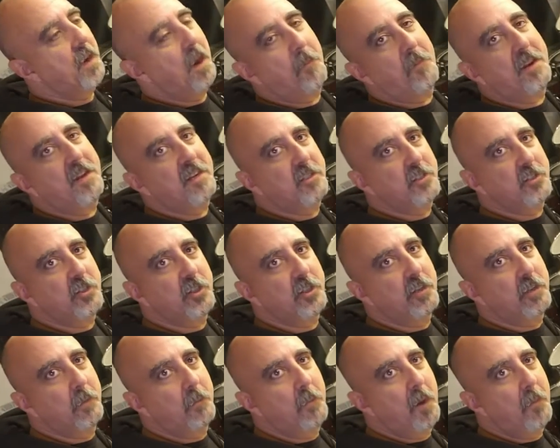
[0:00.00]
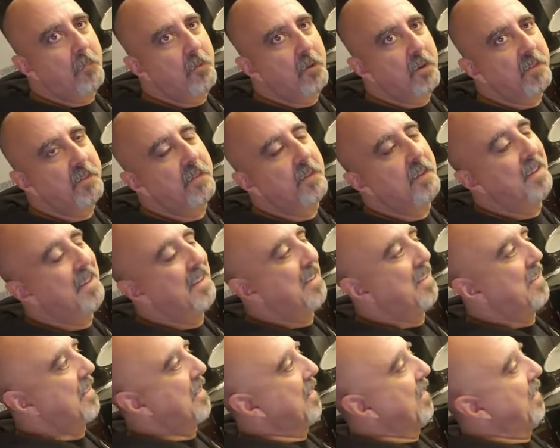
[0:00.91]
combinations you can come up with.
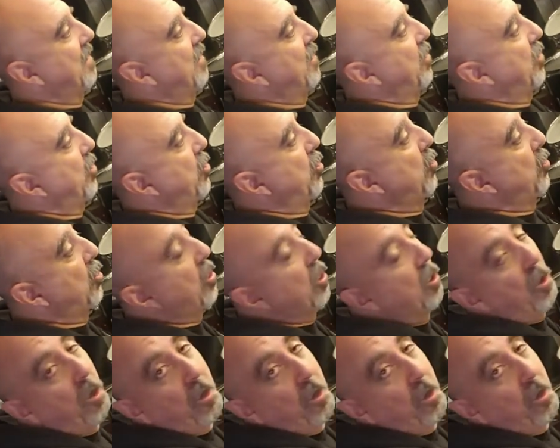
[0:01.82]
You could